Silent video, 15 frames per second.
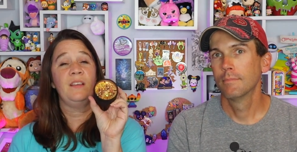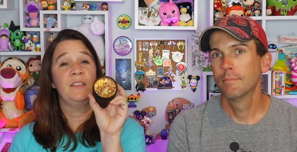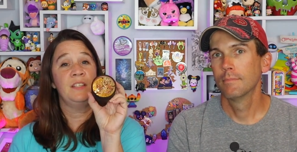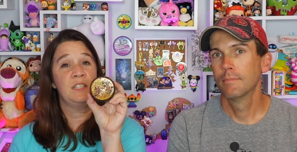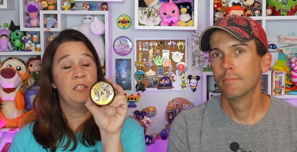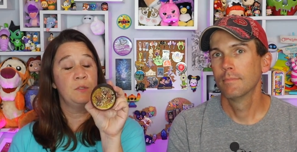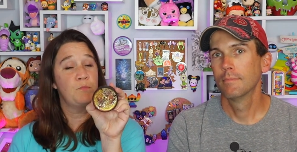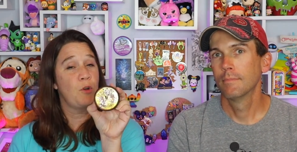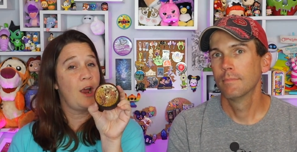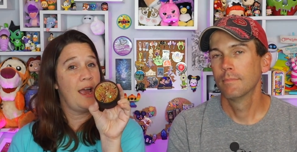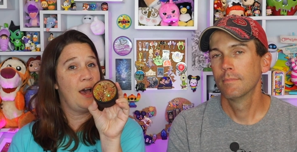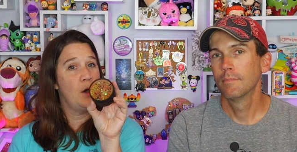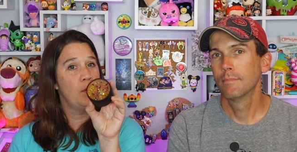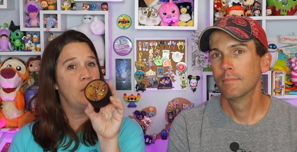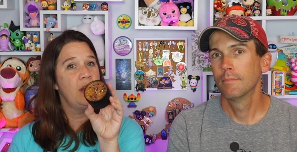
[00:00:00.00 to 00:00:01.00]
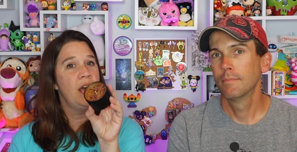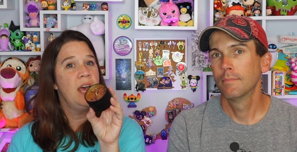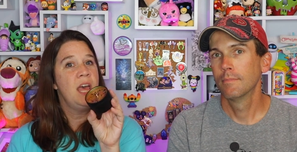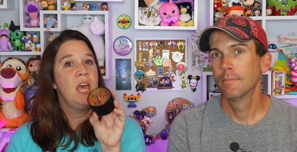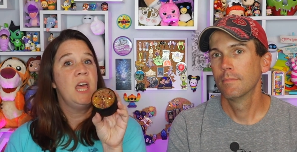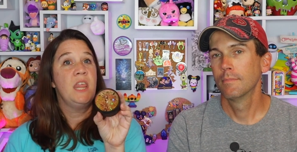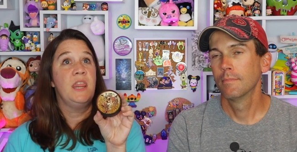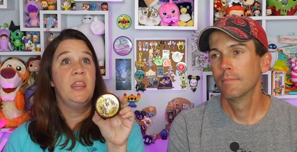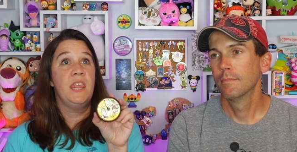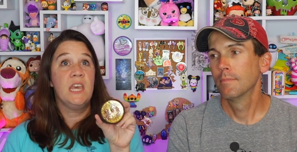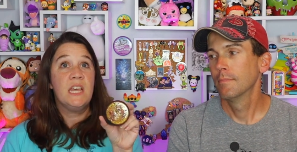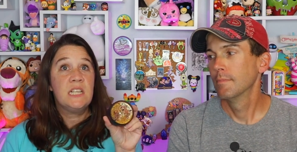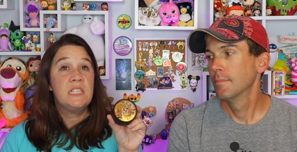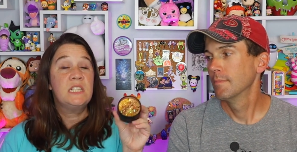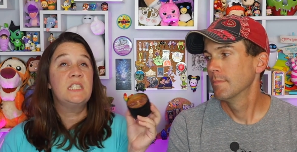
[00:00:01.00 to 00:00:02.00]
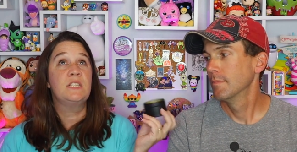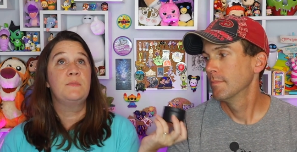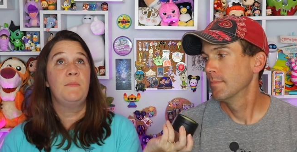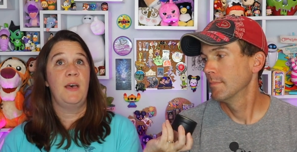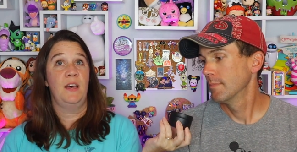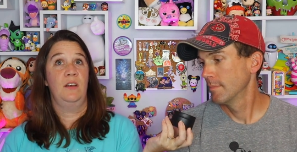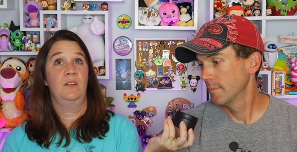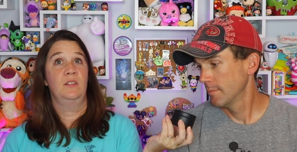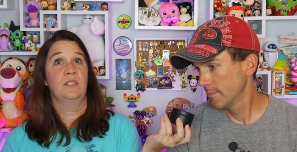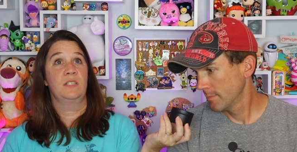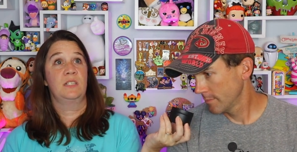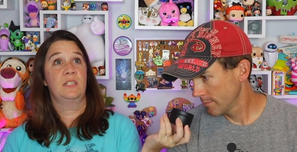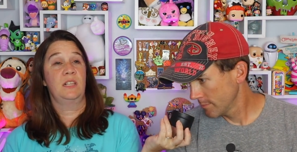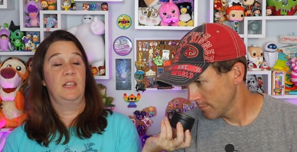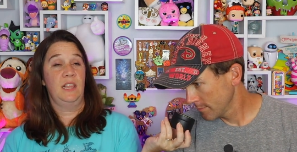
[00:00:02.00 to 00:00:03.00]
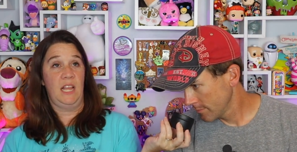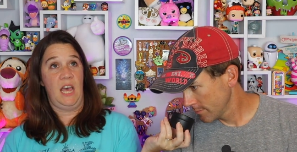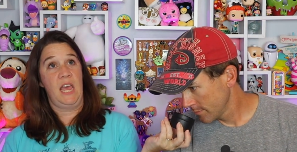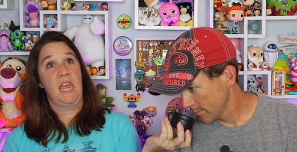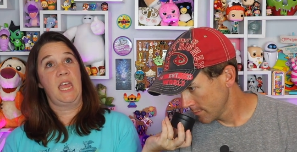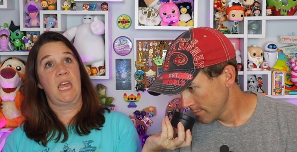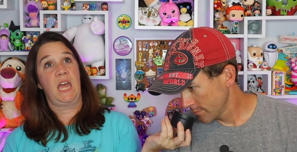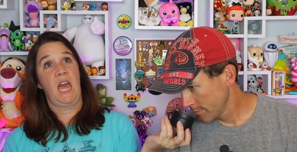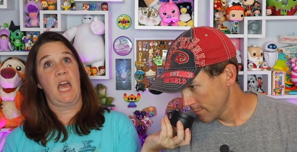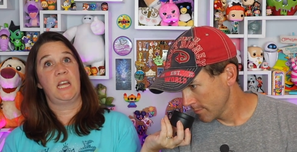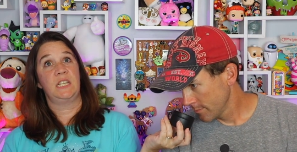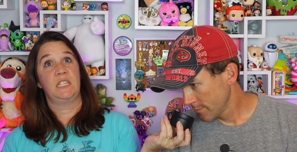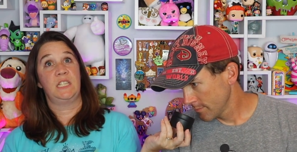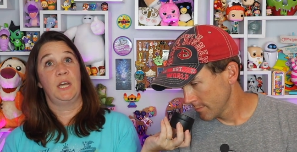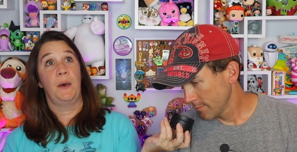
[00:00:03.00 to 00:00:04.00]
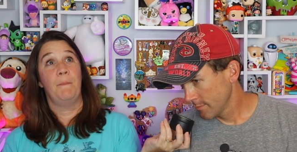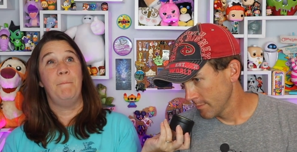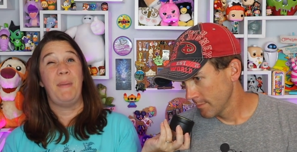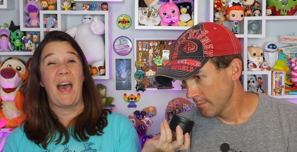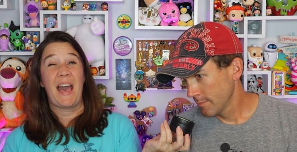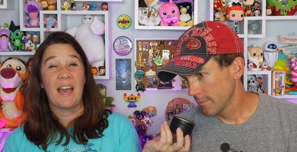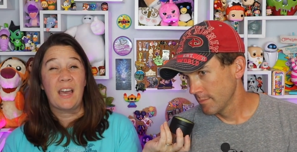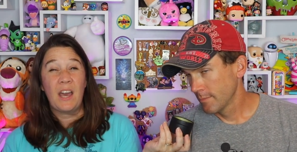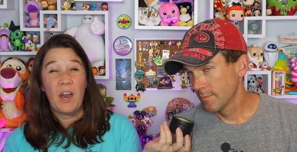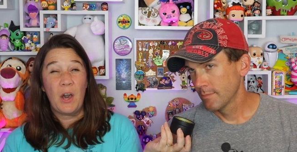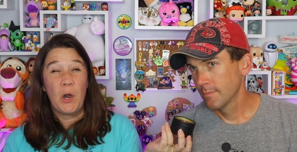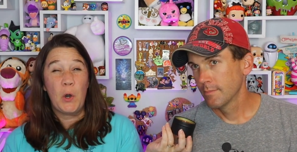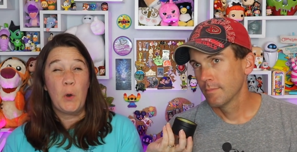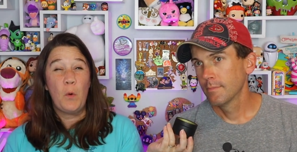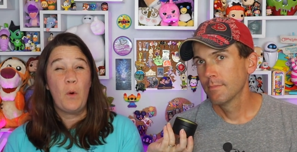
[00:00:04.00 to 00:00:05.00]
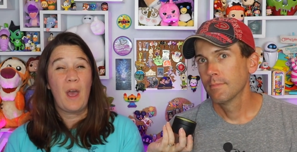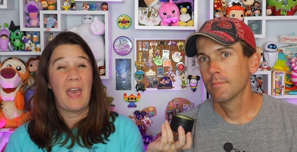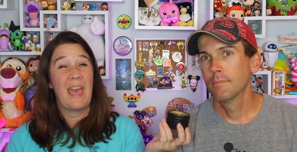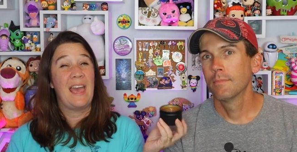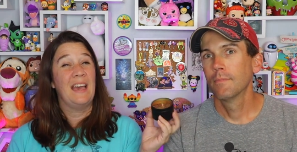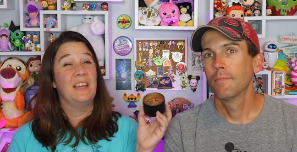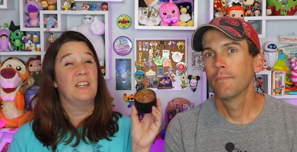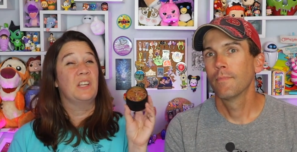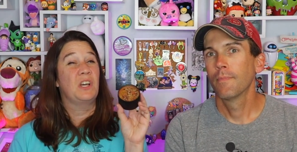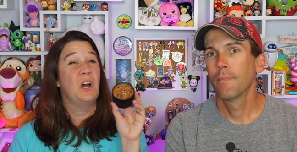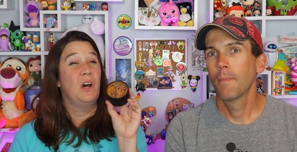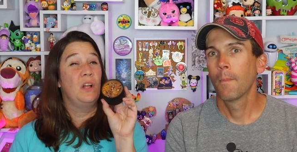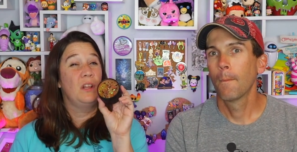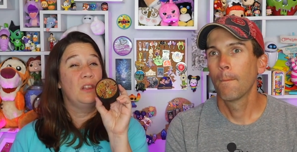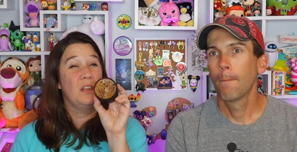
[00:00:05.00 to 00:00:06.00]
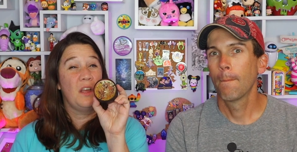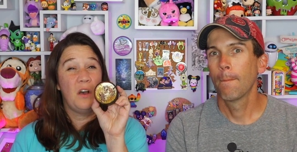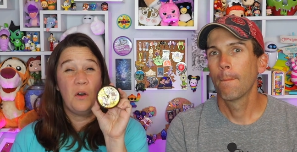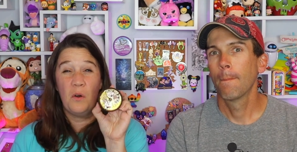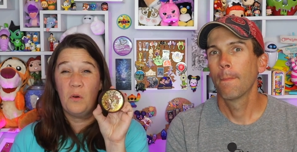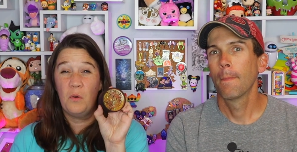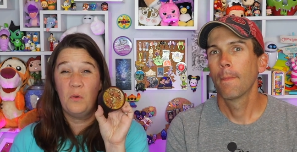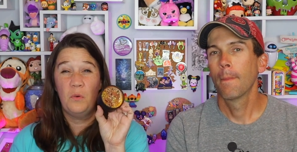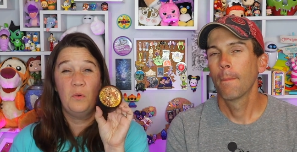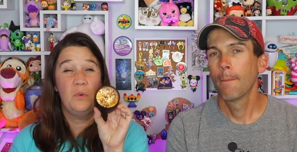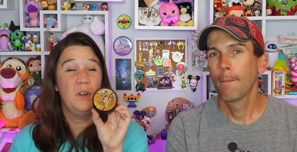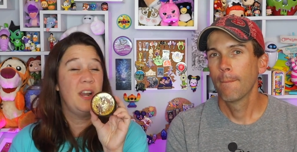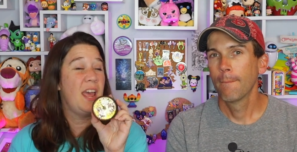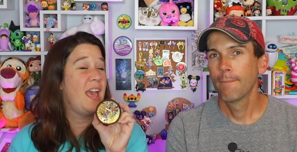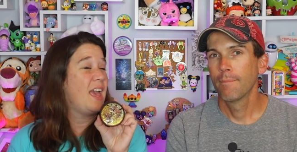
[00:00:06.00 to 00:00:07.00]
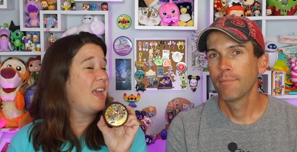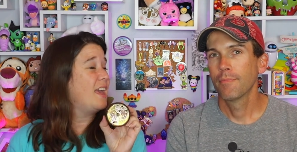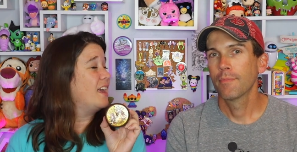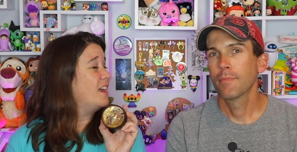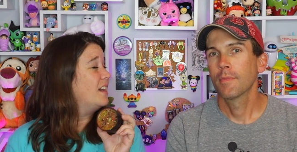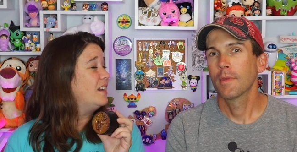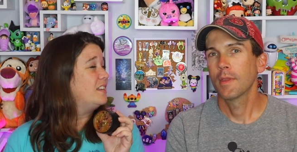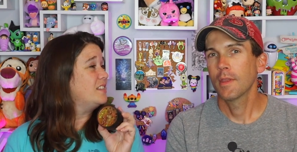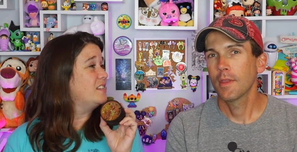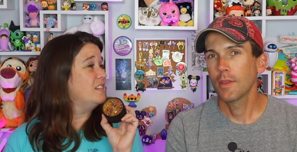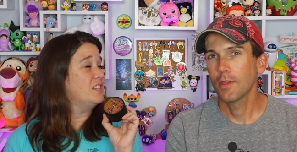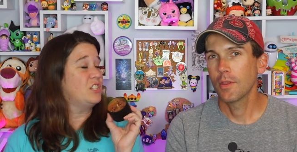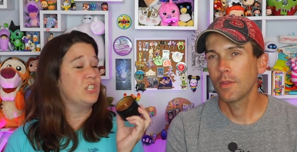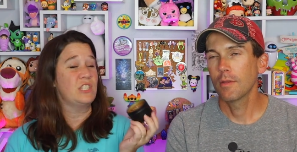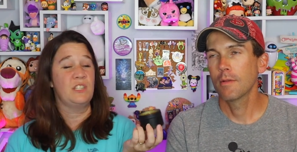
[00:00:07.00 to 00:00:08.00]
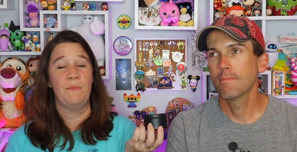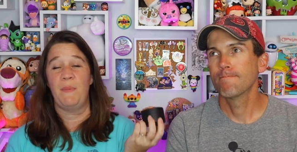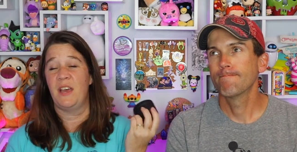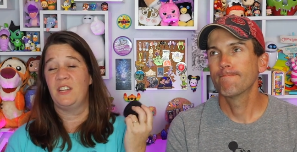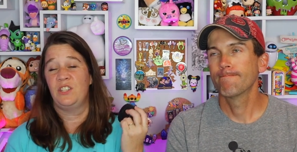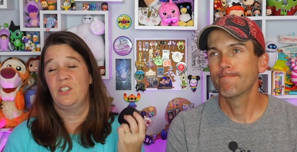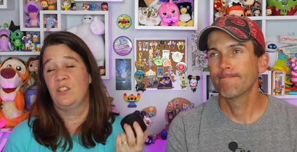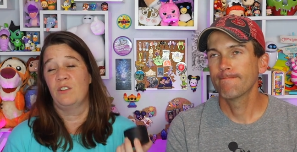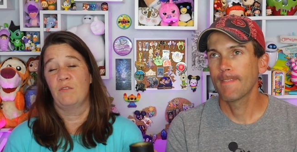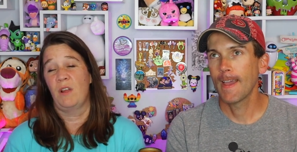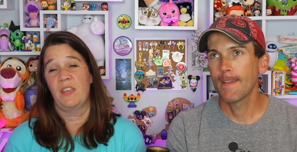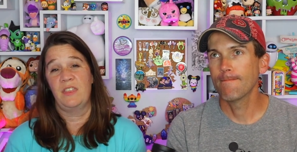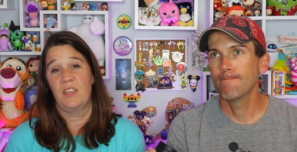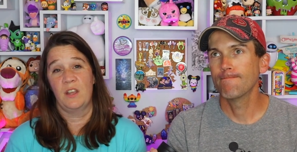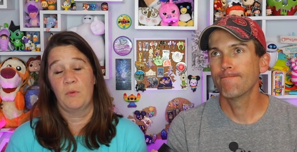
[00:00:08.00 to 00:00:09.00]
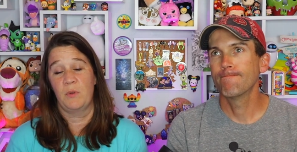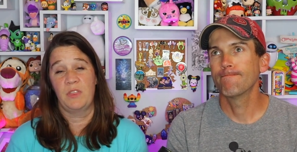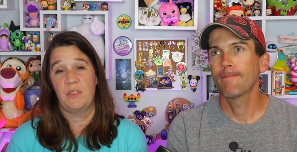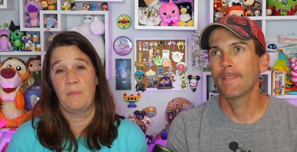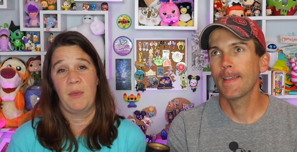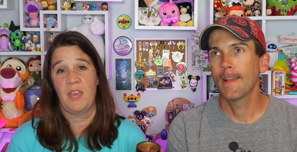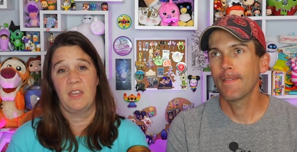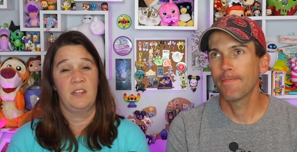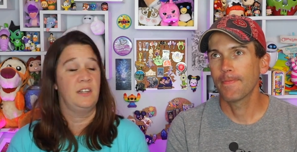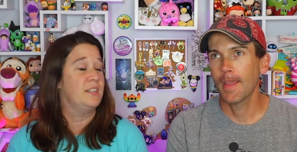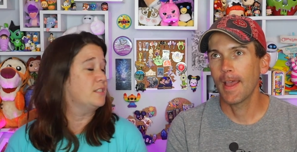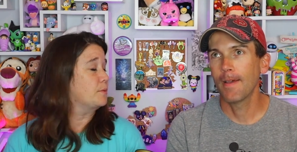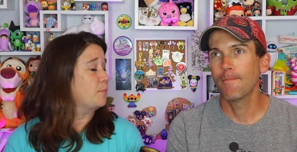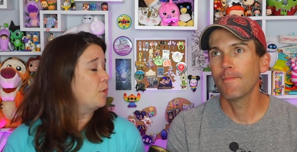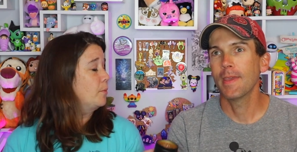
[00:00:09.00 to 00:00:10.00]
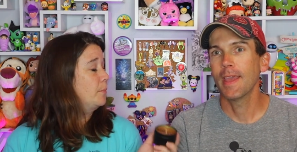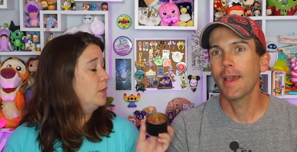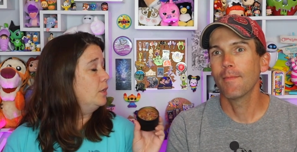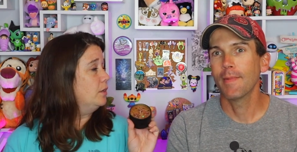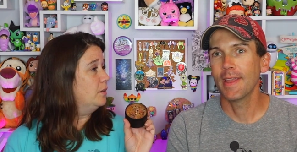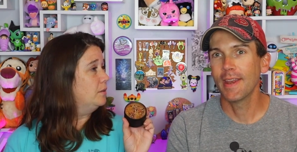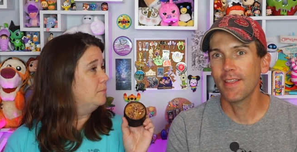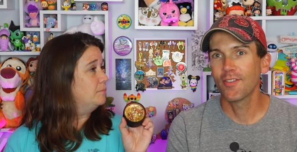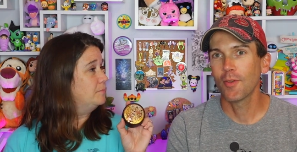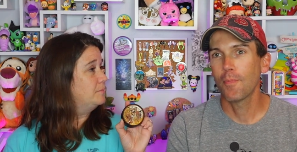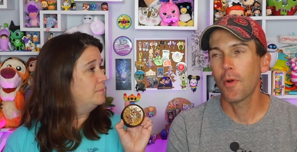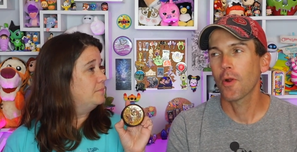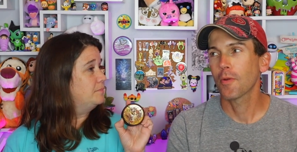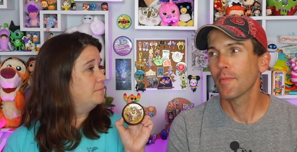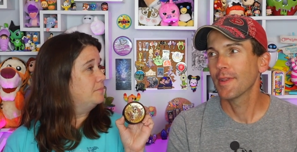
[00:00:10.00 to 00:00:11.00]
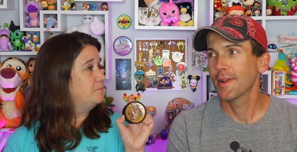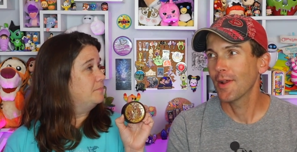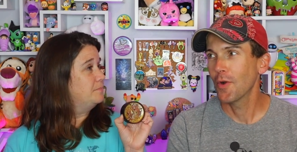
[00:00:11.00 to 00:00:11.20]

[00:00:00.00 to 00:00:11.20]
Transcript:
Speaker 1: This is brown. This smells like tobacco and cologne and you just imagine you're right I'm, there with the man in his I'm, apartment. I'm
Speaker 2: in his apartment